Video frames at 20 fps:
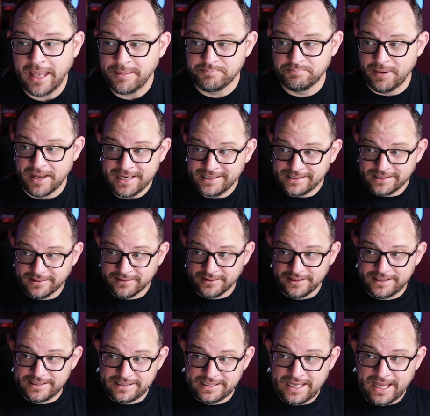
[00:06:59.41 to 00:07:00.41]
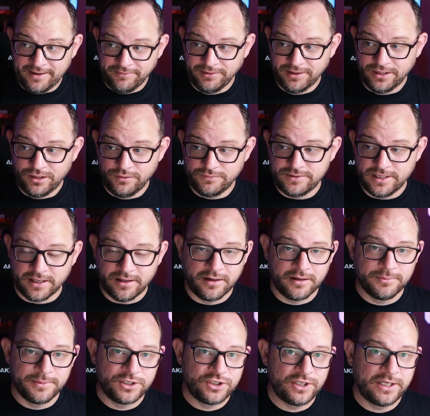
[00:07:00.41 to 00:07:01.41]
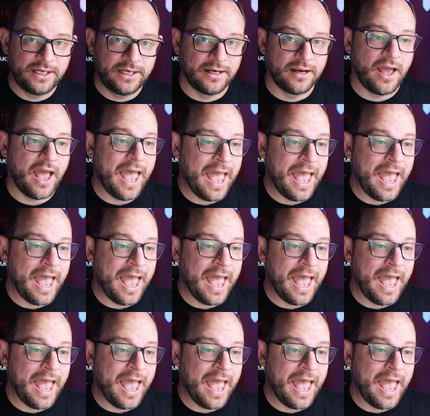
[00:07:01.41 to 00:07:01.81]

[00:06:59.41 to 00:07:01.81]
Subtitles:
basically see everything you've done on a machine.